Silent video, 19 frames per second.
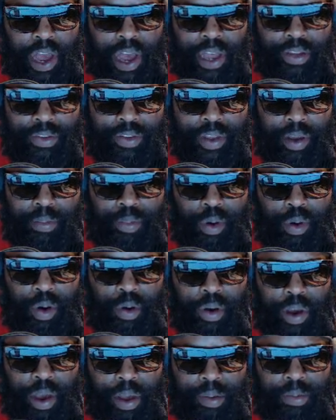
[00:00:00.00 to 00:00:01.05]
concept
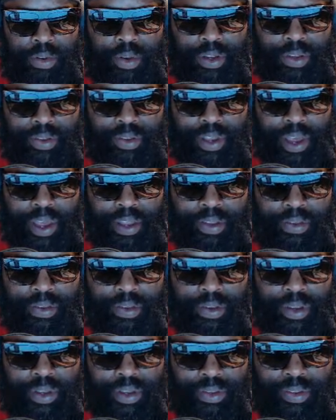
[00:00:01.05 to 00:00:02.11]
program to
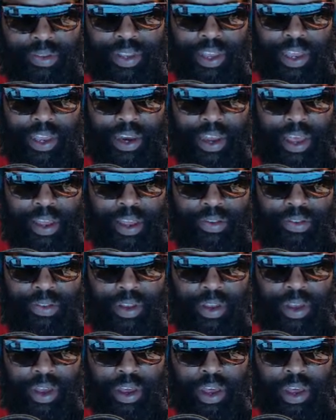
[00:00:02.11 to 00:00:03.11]
assess CNS,